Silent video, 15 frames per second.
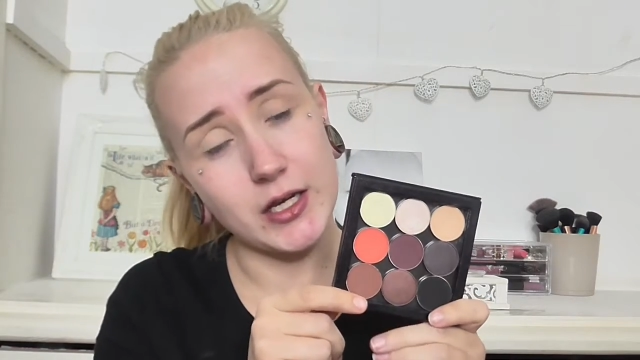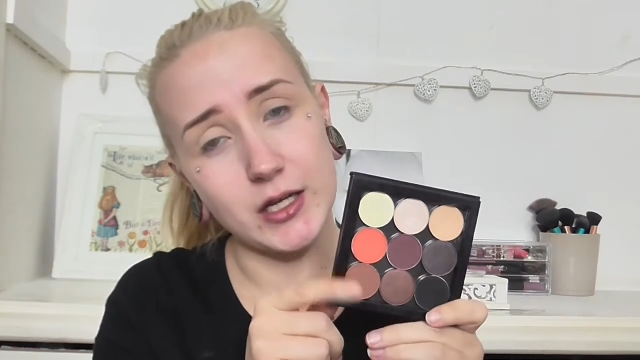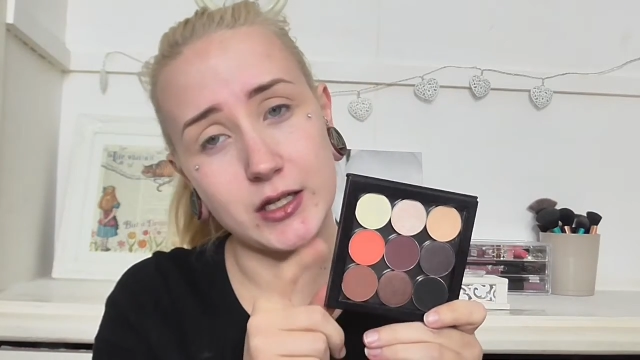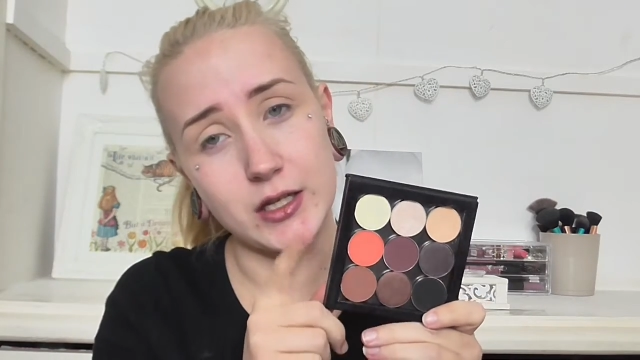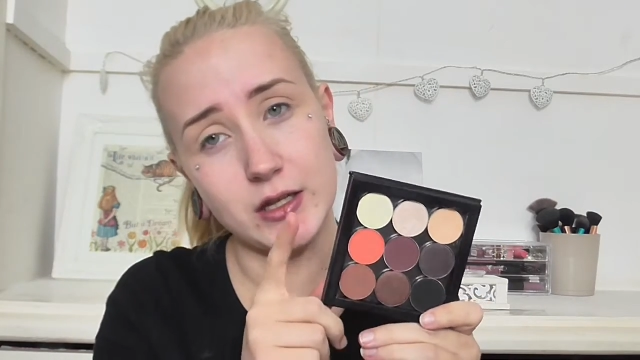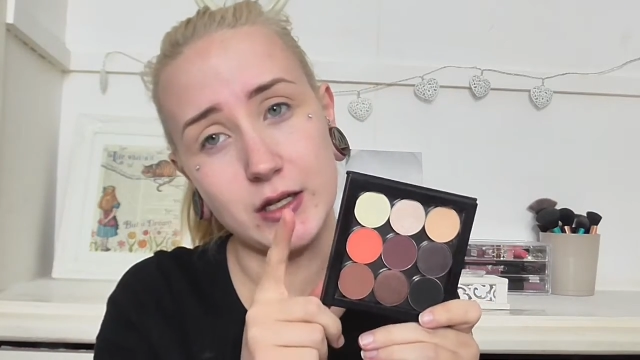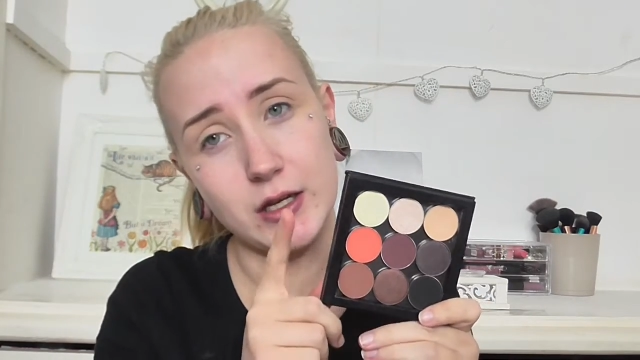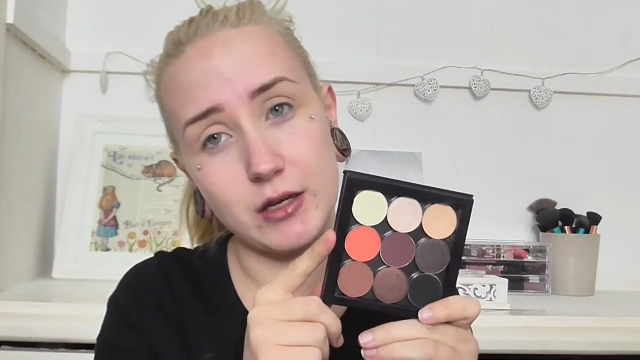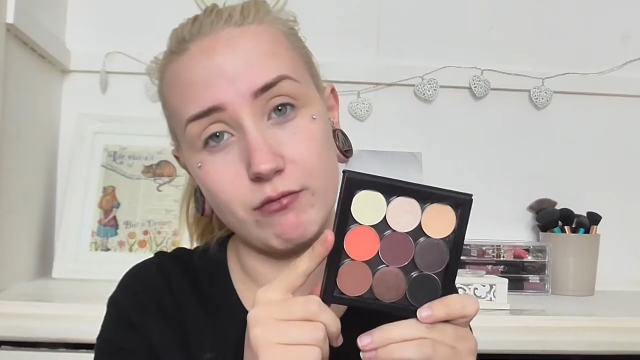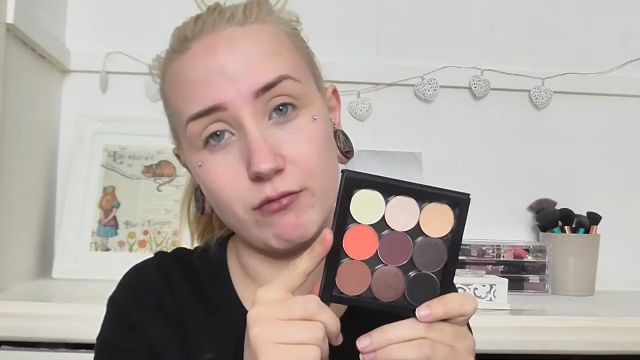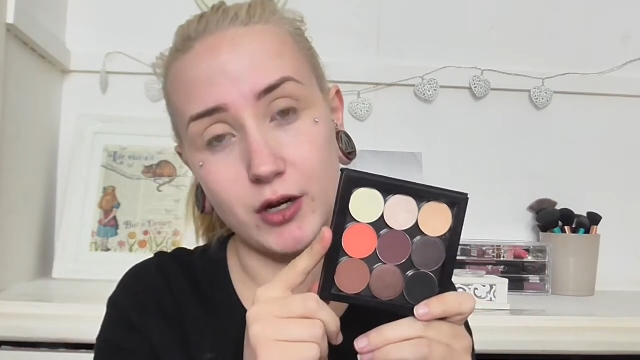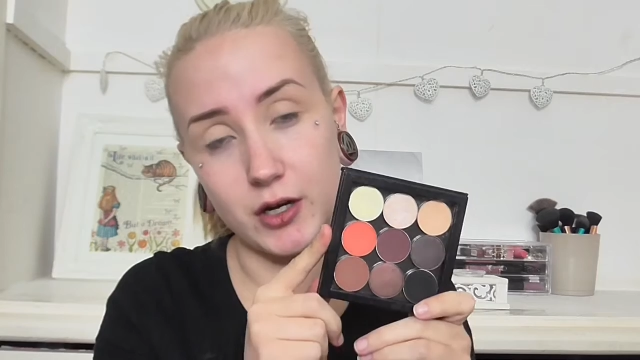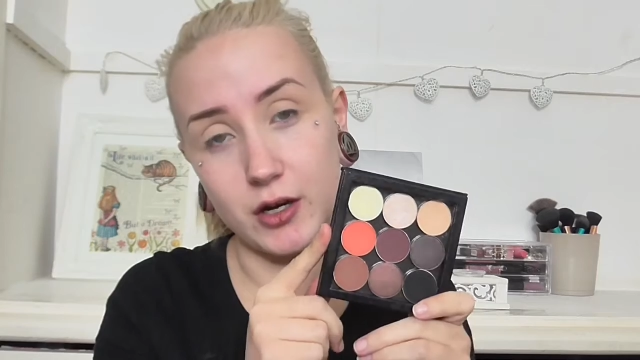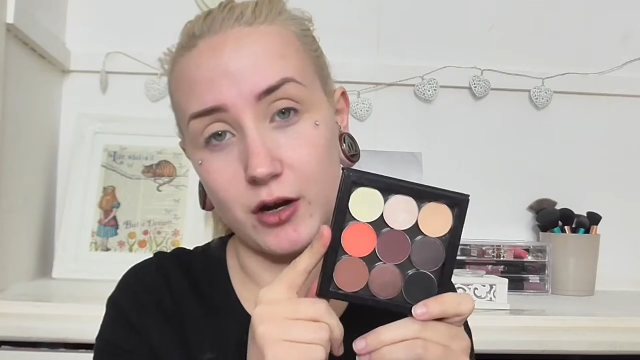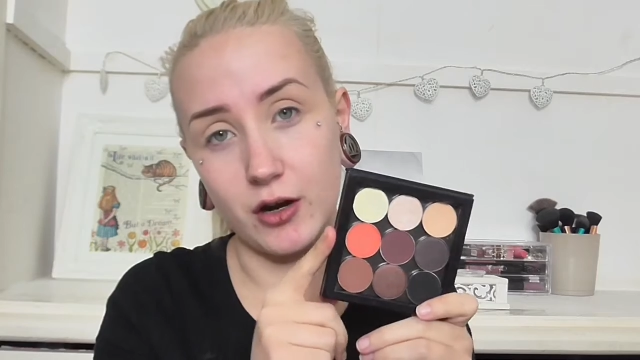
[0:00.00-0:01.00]
and then the
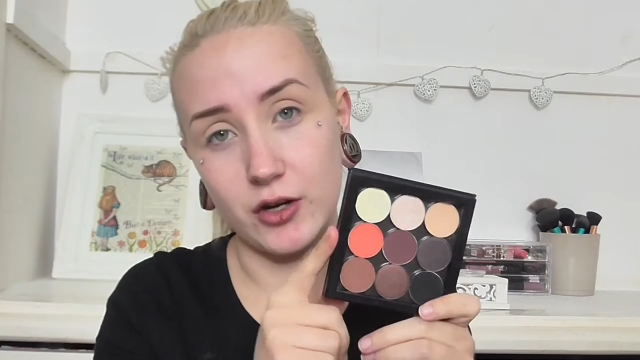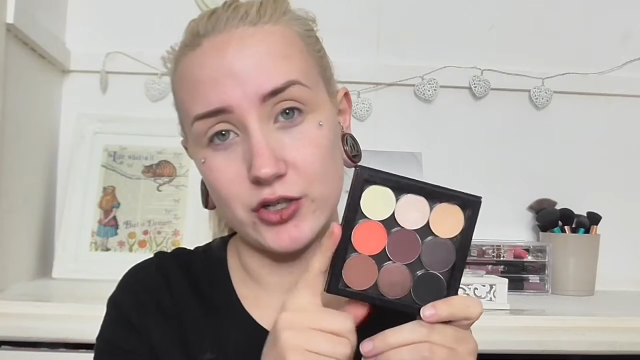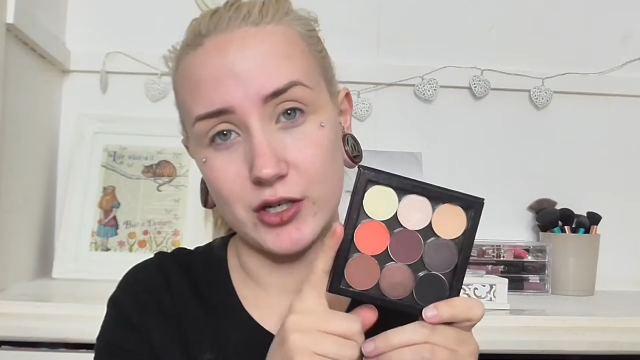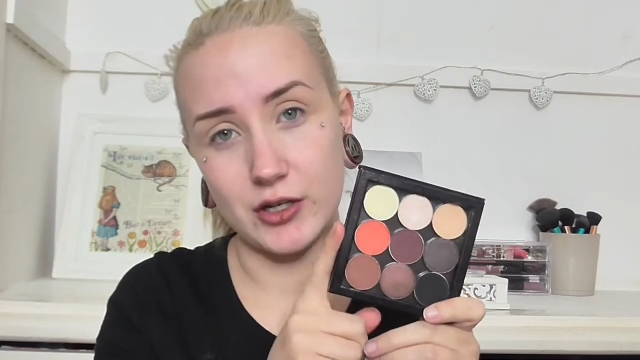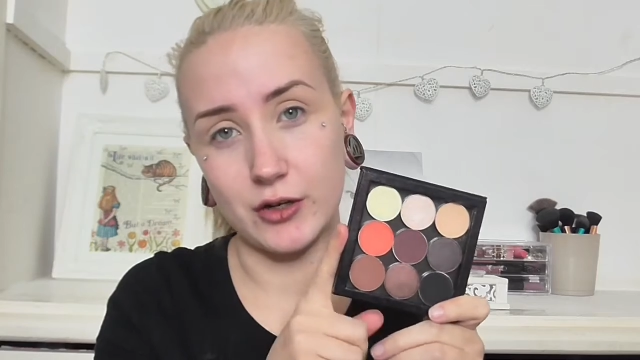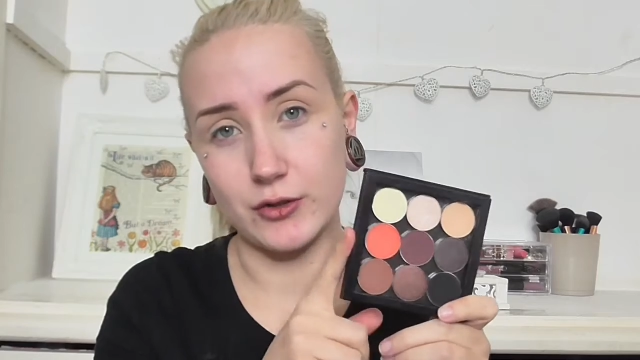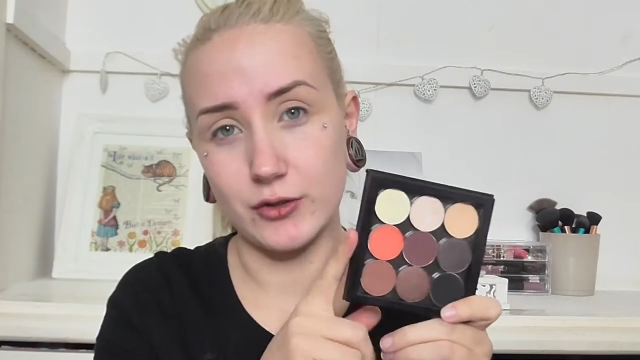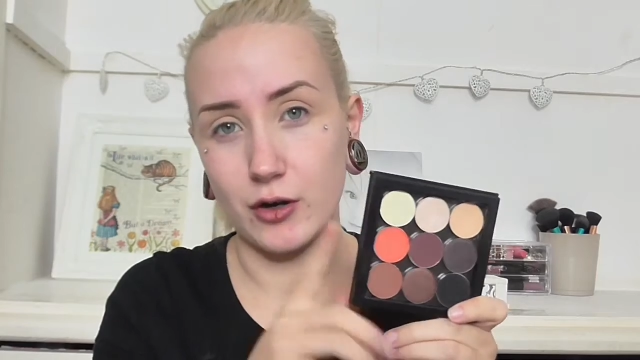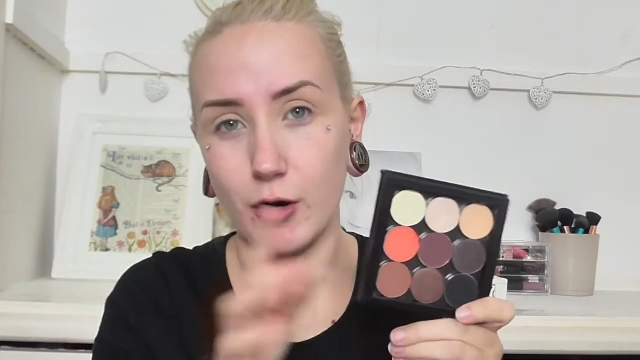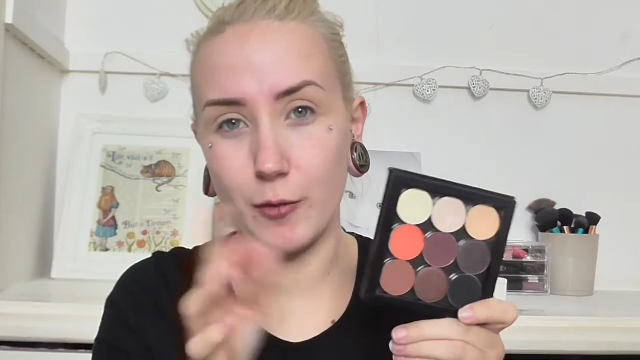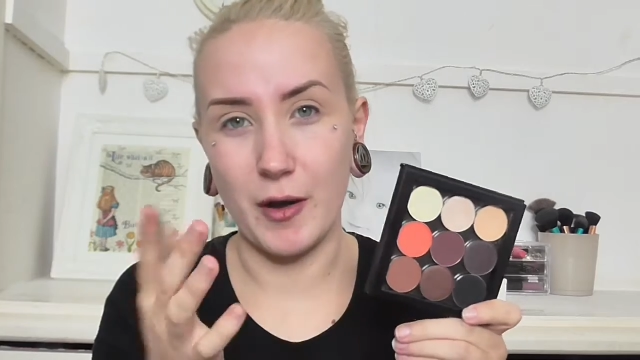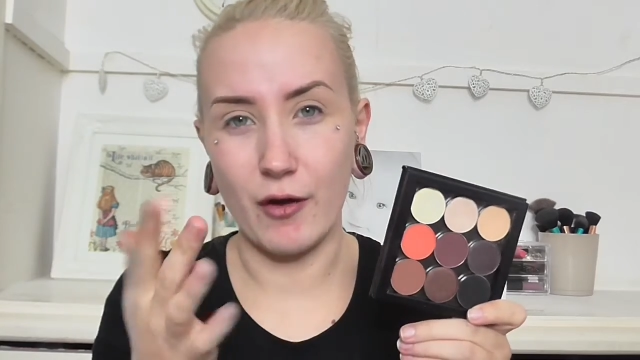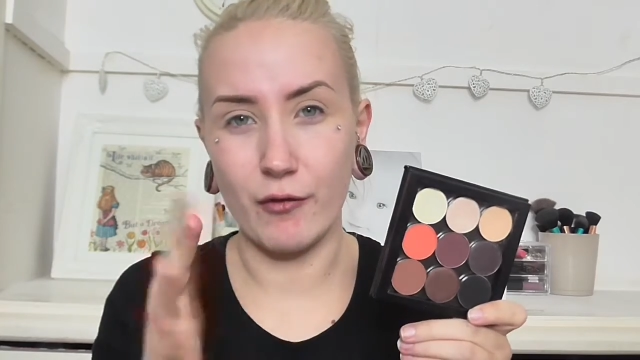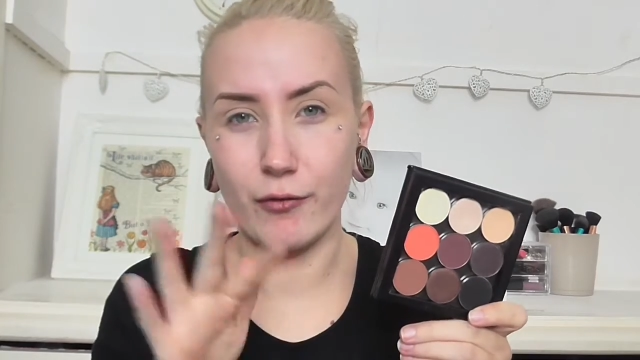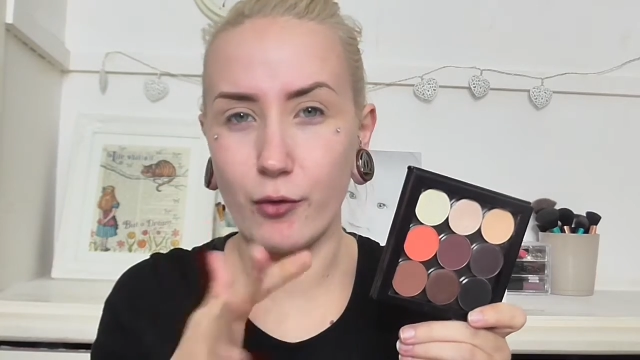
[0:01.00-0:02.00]
regular eyeshadows are
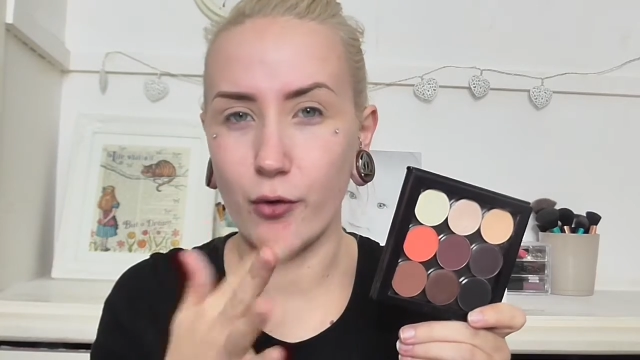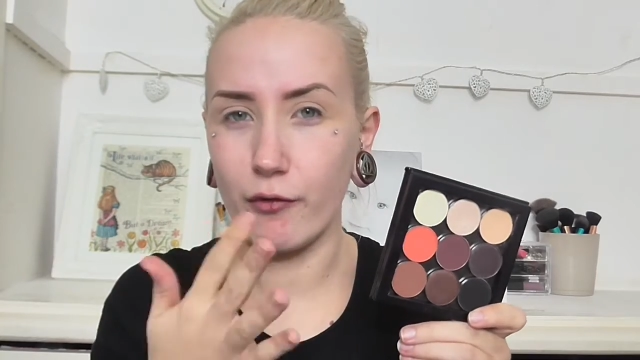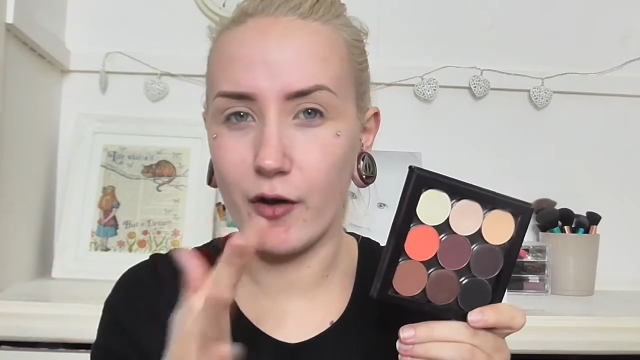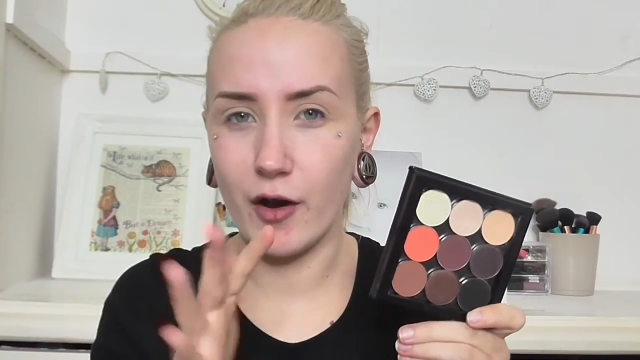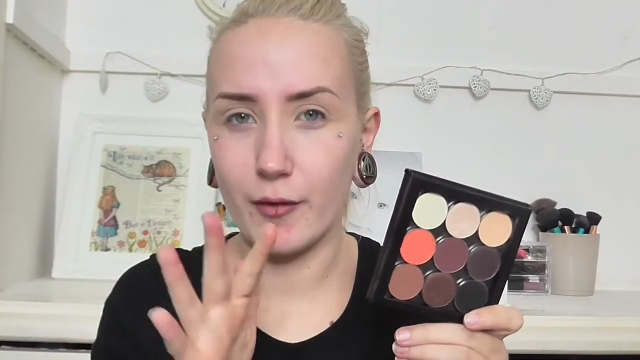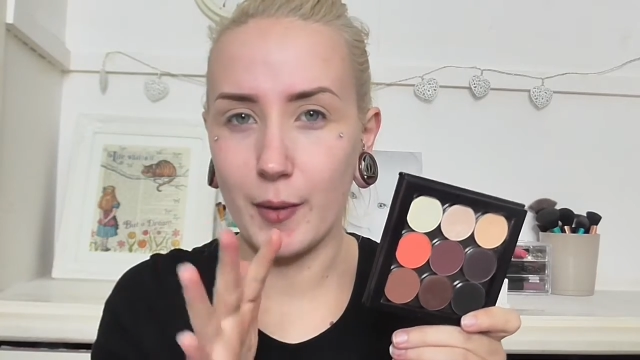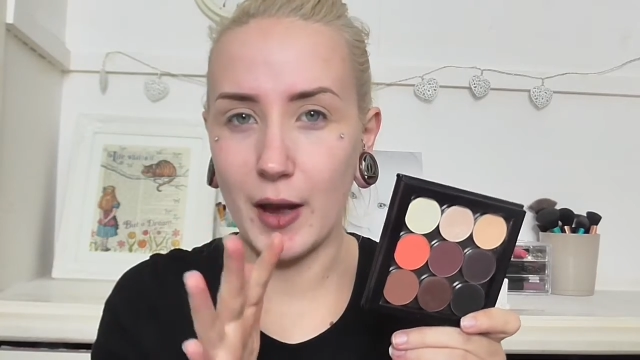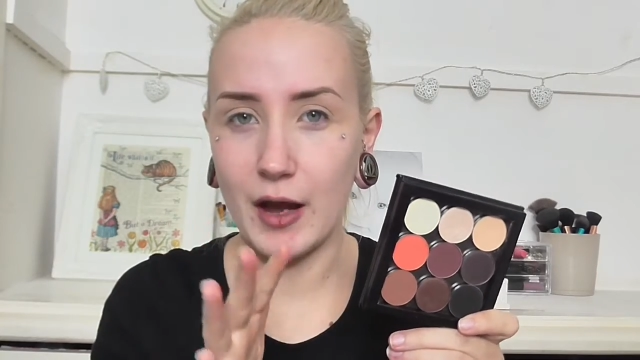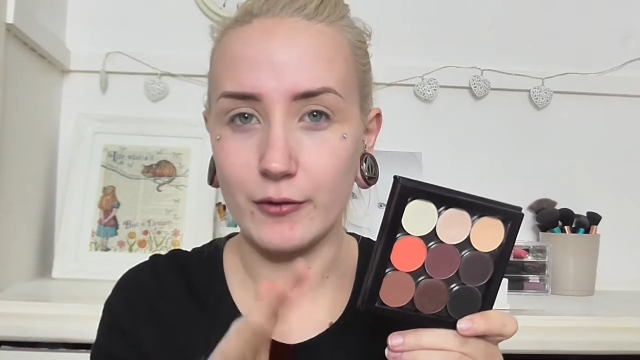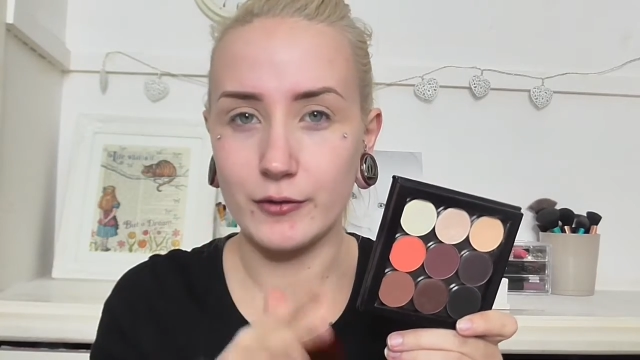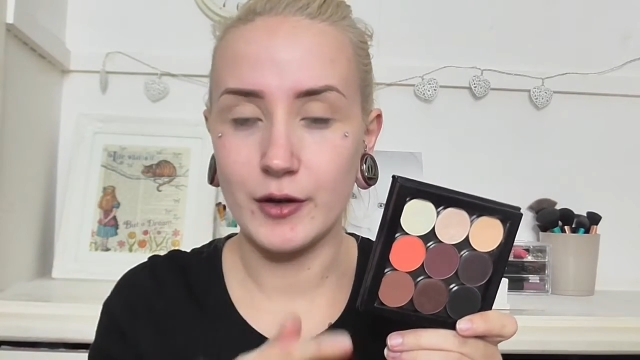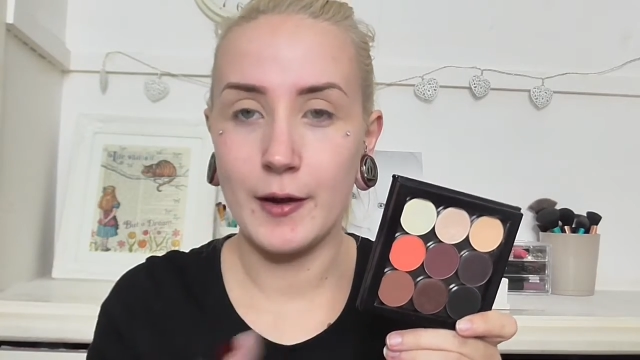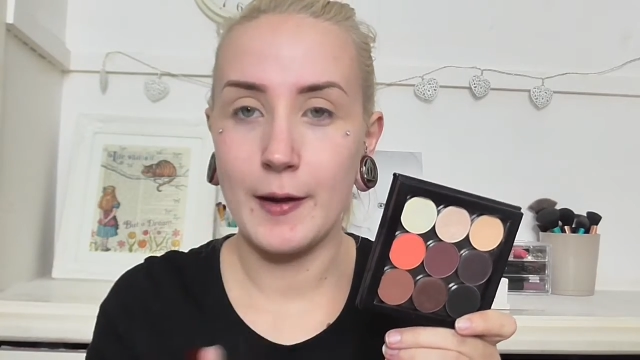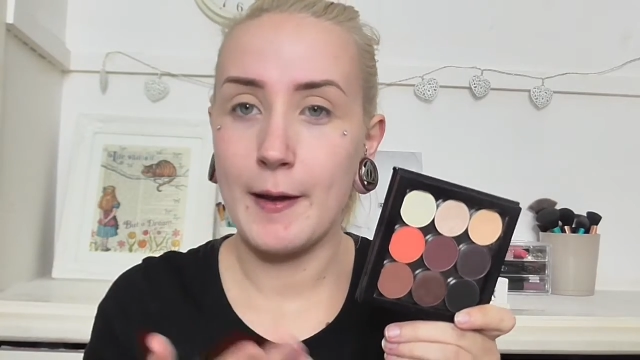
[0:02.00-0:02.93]
about £4 or £5.